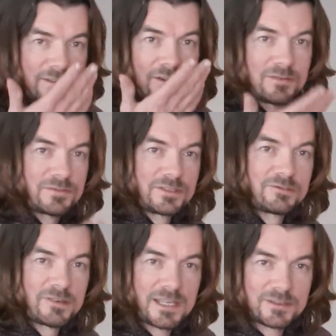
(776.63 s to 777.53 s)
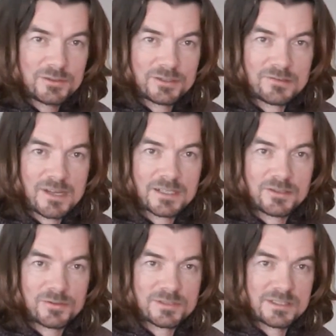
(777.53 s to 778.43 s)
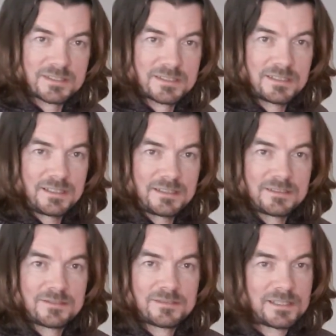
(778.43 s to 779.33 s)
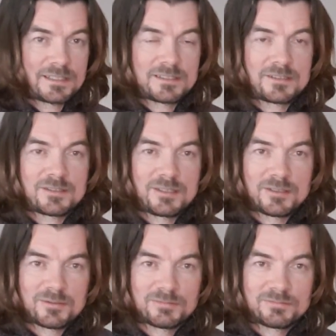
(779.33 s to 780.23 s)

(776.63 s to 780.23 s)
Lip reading: often right under our noses, in, you know,